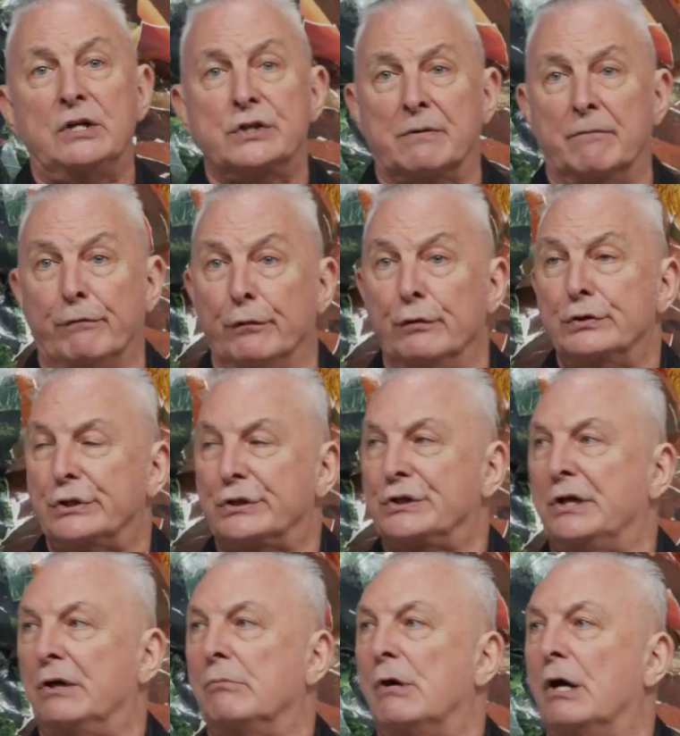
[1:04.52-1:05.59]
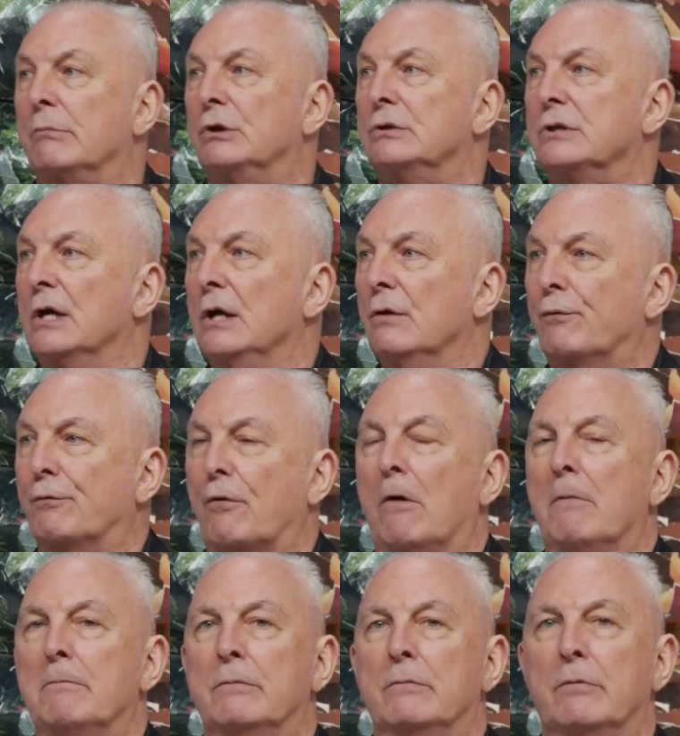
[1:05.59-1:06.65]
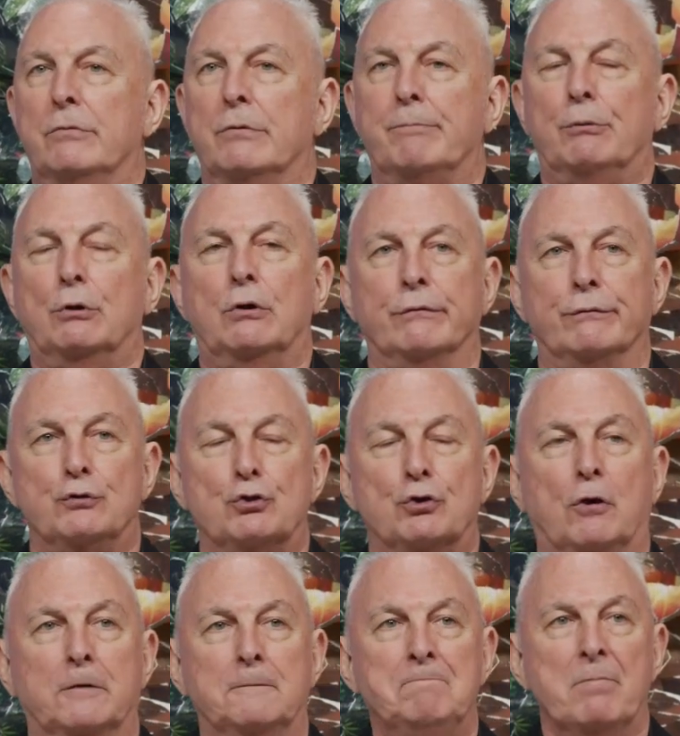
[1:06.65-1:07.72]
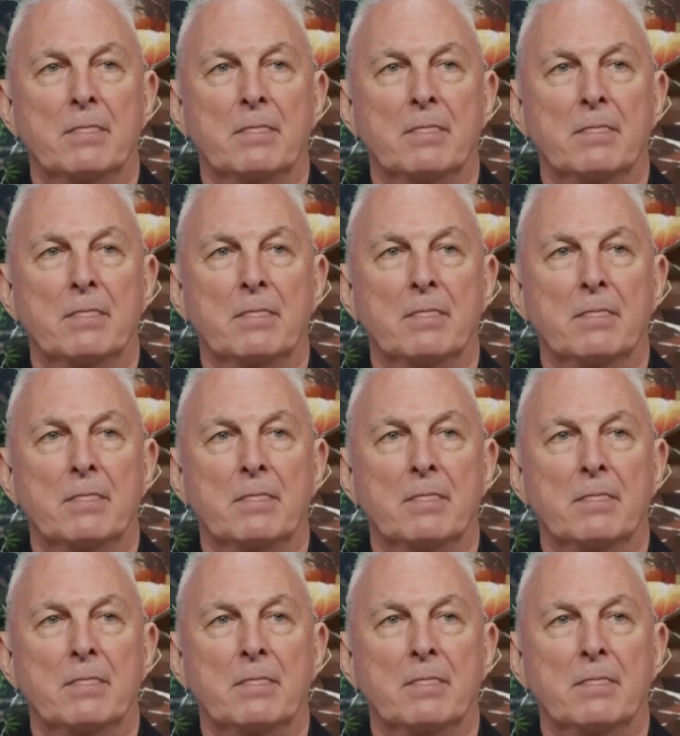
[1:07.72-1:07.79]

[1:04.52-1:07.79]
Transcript: some verses in a moment from the book of John.